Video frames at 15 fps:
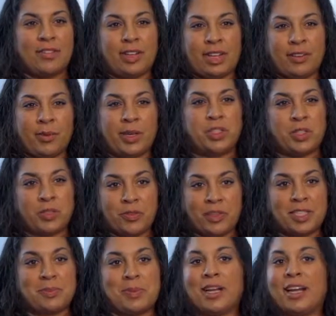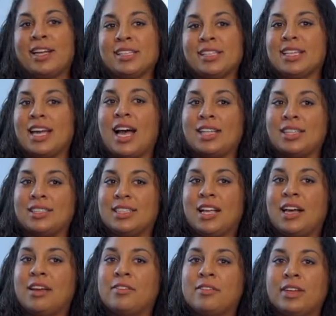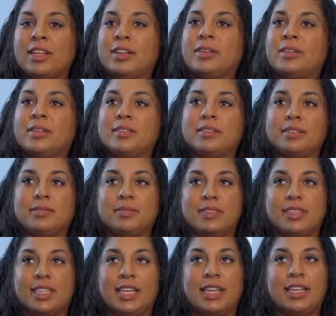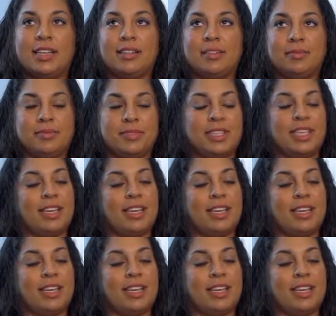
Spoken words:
And once you've experienced God's love and can